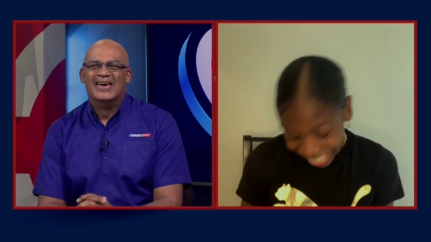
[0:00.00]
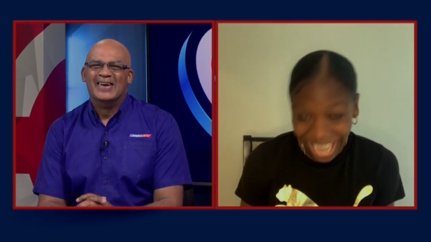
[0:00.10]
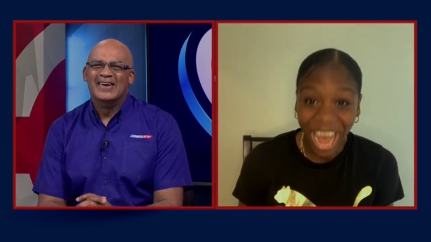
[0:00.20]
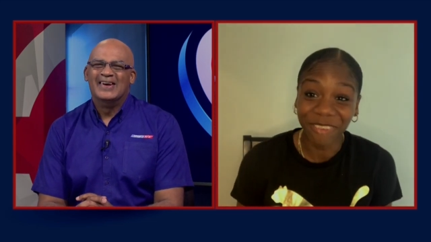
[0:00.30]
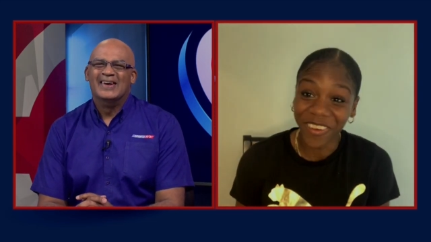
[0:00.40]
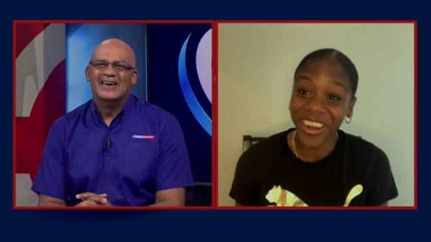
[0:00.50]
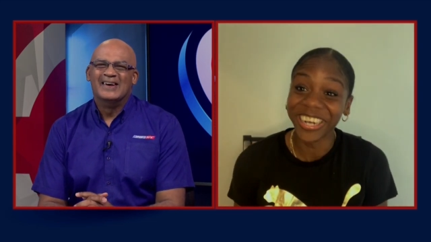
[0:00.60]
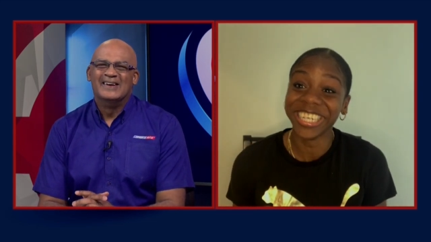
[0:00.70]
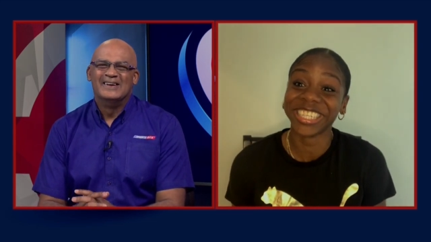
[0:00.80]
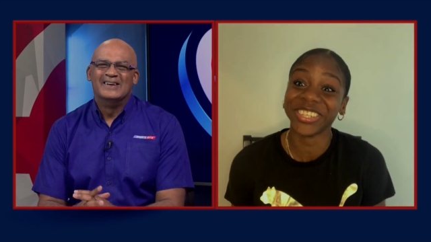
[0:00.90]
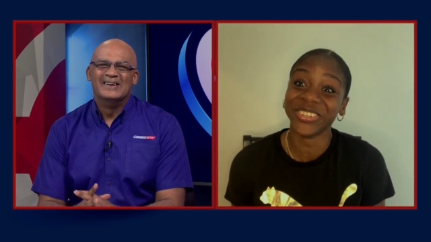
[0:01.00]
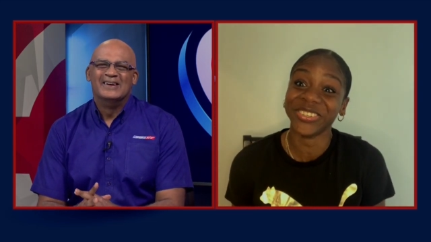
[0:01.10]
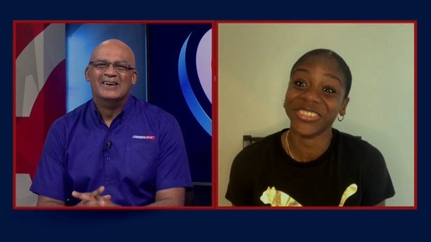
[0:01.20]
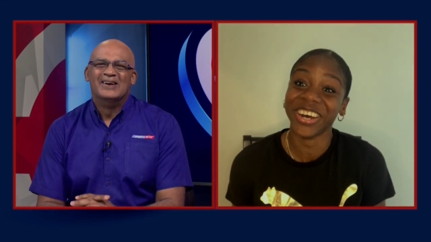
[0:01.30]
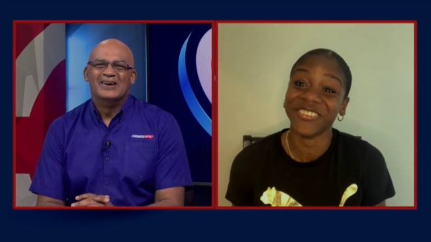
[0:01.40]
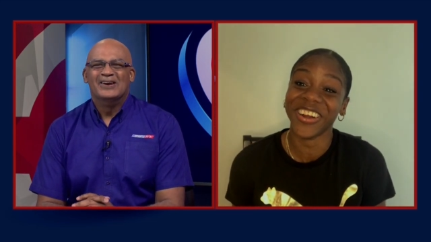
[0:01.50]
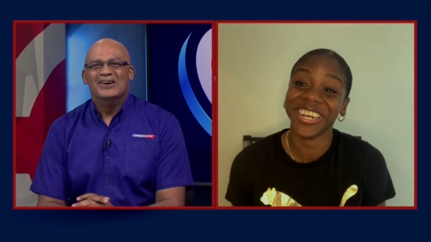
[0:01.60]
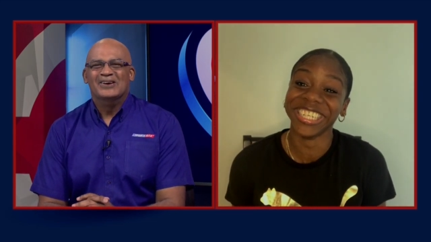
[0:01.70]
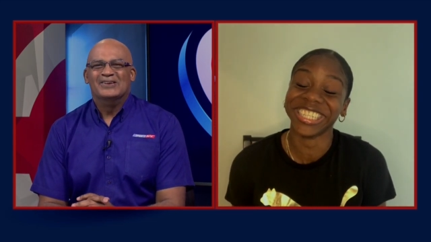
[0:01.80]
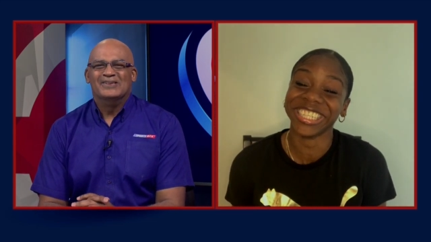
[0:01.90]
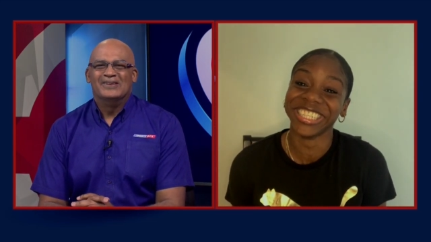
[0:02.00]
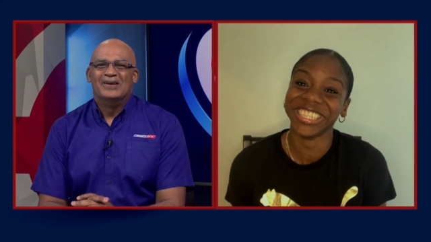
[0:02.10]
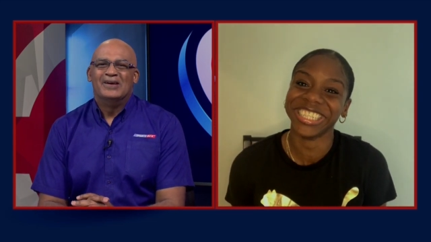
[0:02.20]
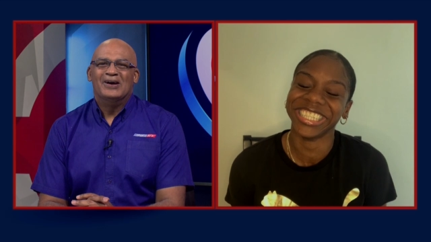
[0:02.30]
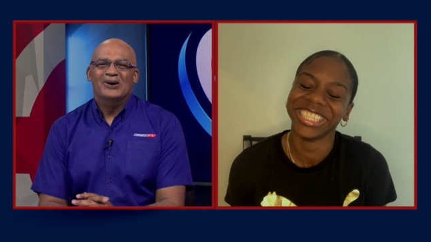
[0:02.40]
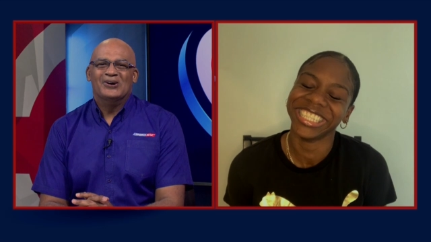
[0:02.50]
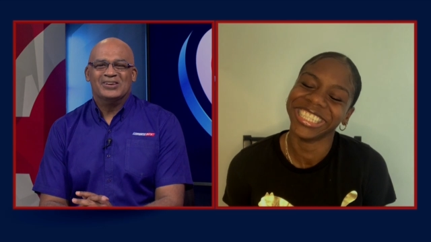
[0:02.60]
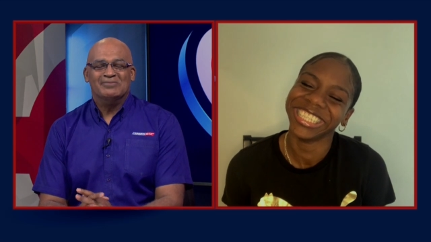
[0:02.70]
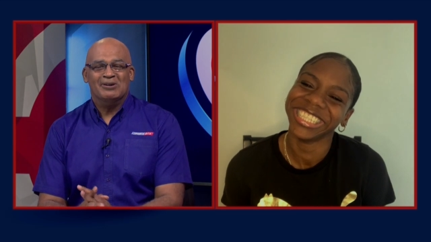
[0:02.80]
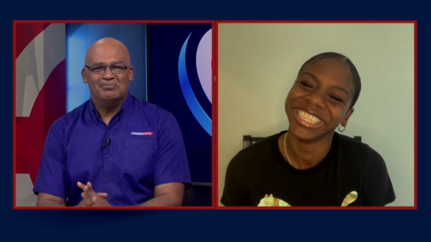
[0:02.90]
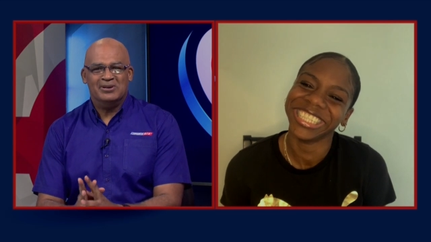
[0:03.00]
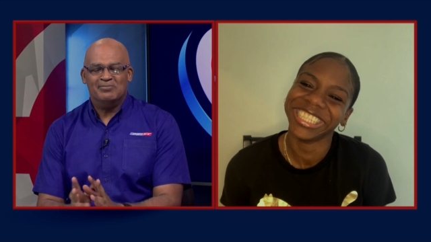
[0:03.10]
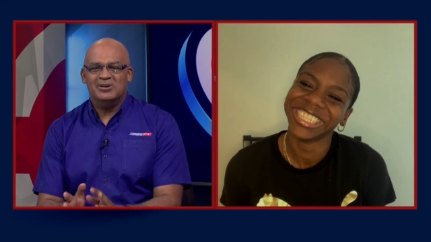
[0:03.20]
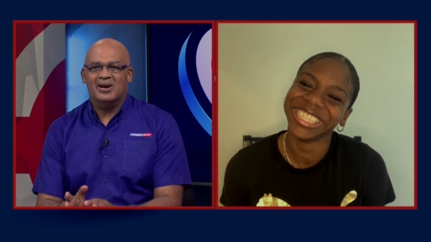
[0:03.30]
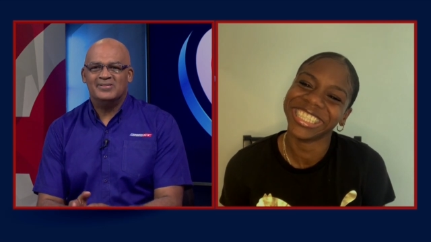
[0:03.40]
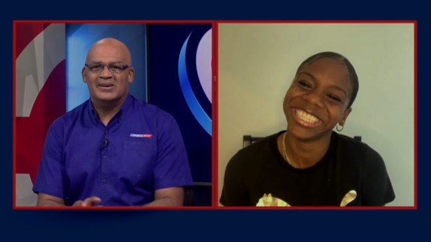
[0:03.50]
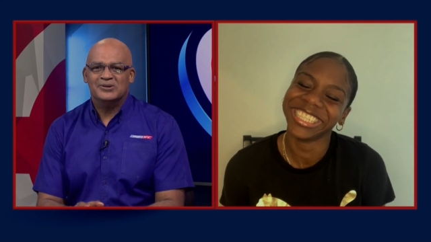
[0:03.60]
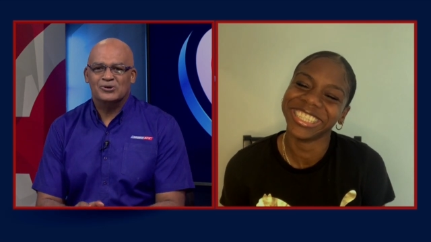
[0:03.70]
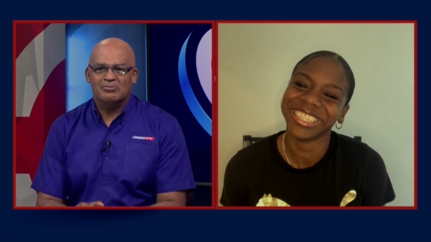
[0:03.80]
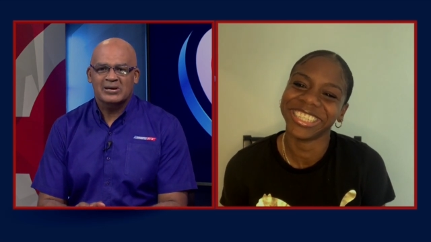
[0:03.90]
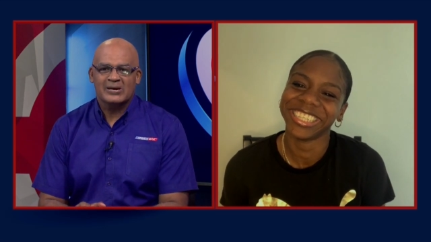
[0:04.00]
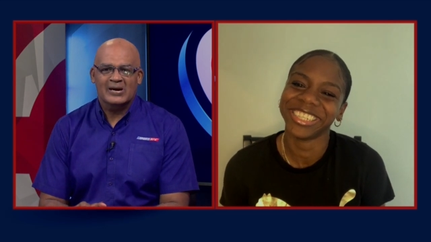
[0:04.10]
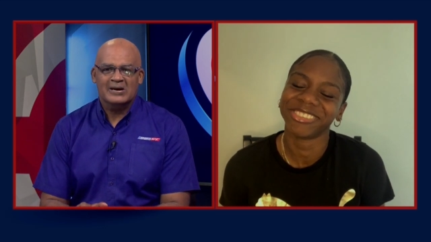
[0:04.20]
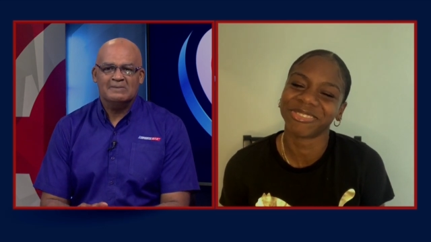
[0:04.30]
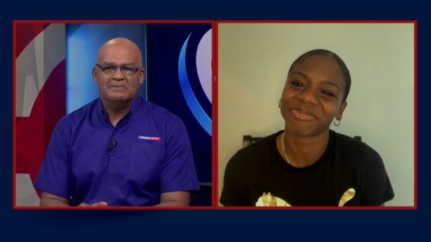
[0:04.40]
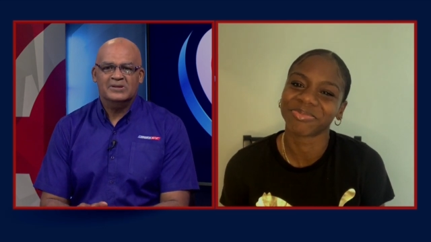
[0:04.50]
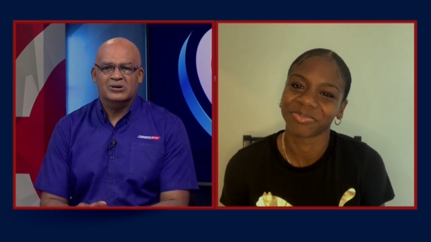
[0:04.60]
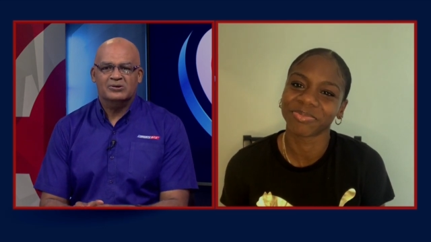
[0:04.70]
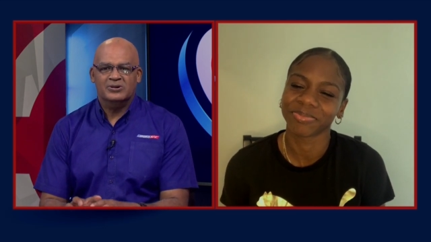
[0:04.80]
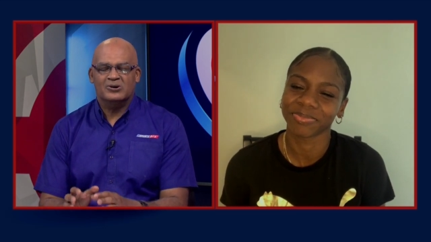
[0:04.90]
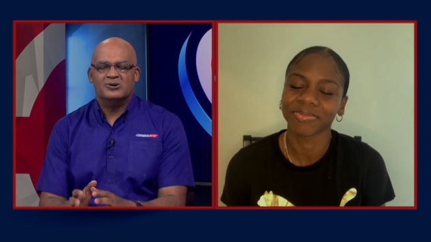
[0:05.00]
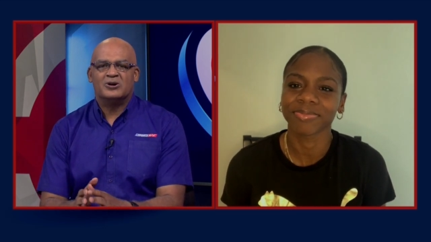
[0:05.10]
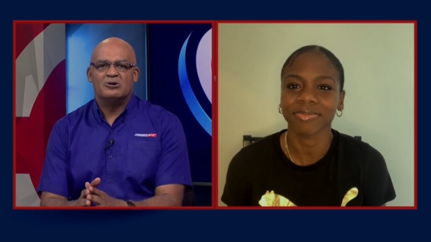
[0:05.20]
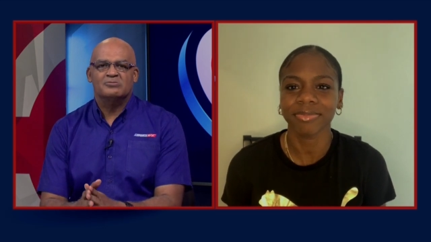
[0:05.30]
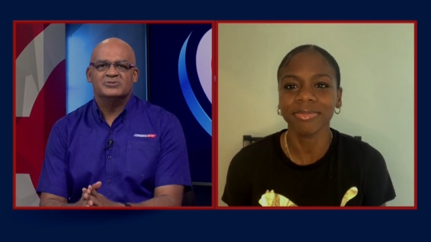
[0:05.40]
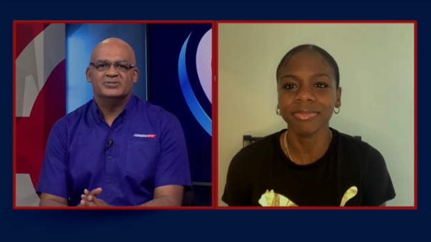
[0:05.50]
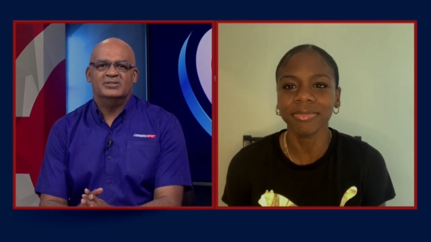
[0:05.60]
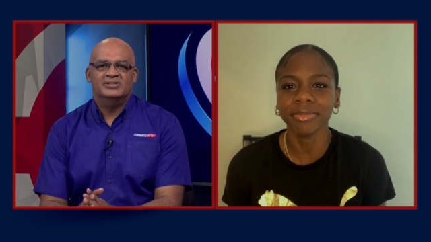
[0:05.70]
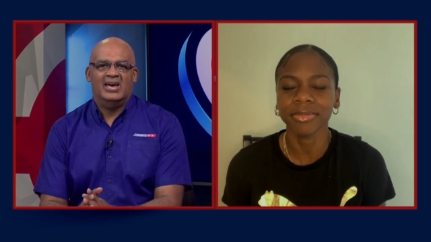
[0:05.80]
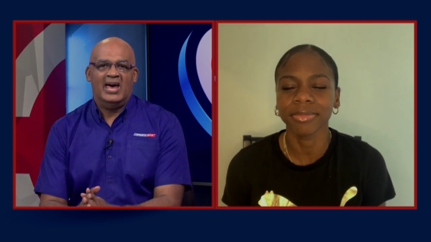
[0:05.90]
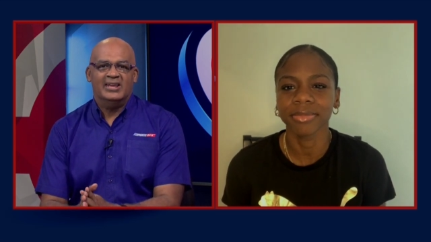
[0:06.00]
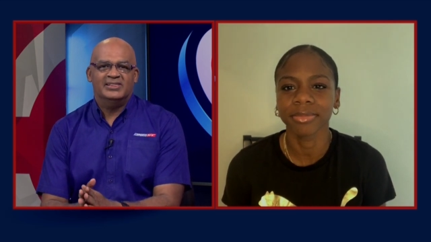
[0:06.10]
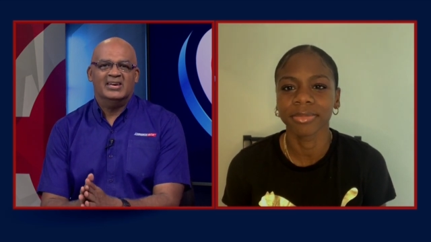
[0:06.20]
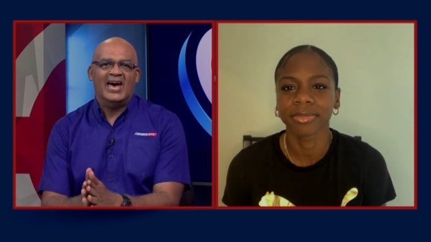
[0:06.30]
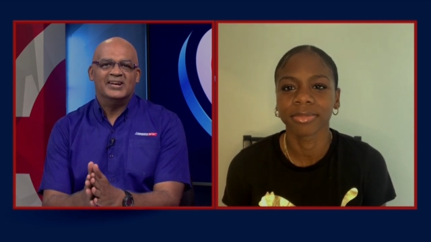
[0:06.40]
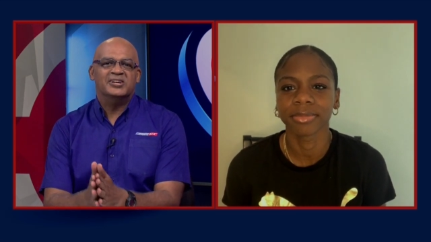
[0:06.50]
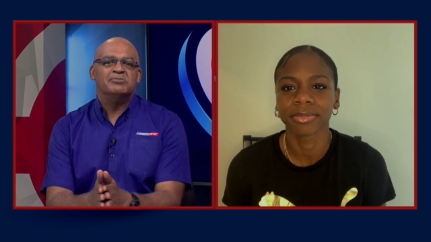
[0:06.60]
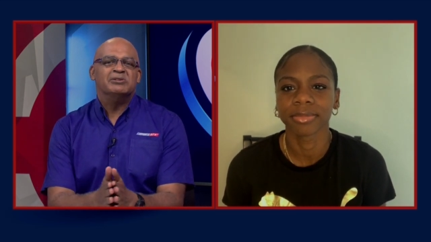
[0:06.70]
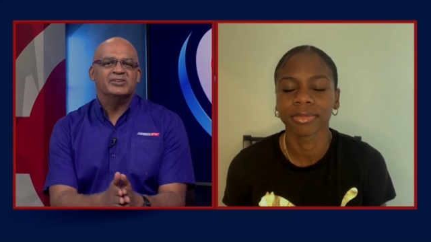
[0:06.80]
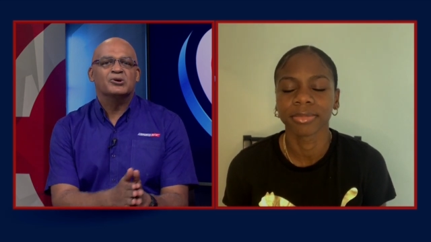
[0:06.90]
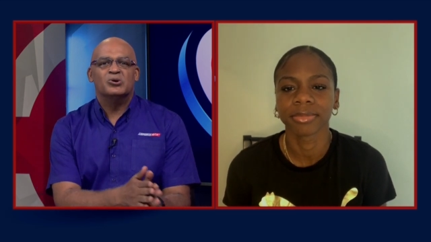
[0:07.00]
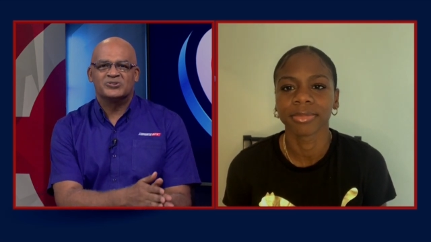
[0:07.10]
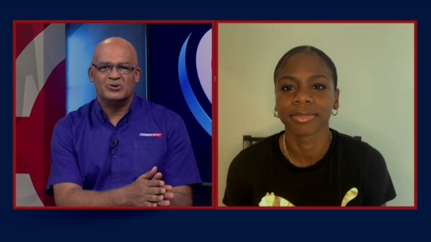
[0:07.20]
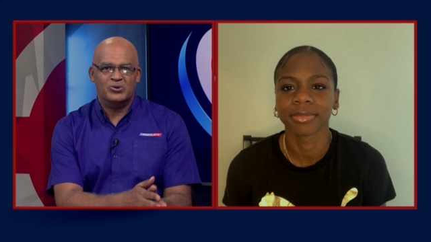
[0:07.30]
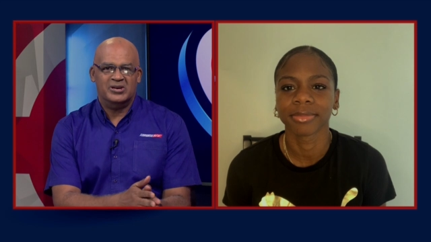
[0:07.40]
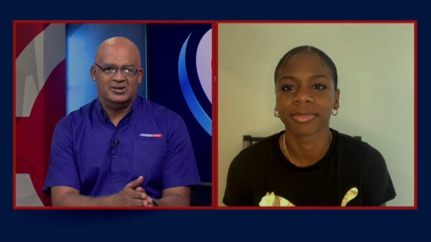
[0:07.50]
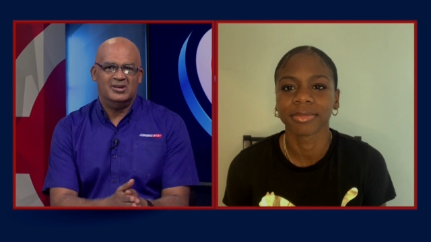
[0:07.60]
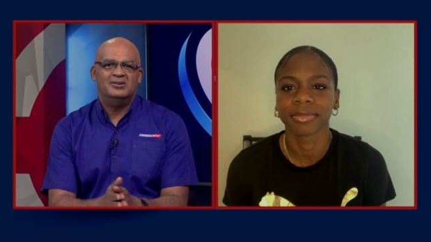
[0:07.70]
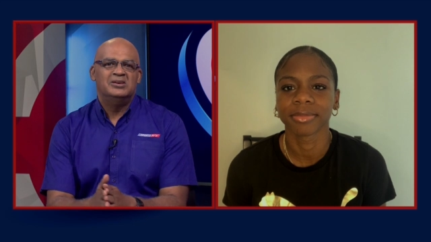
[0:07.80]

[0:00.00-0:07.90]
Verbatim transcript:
Speaker 1: apparently so. Apparently so.
Speaker 2: Okay, but beyond that, though, Meg, um, you know, now comes the, the anonymity goes away, huh?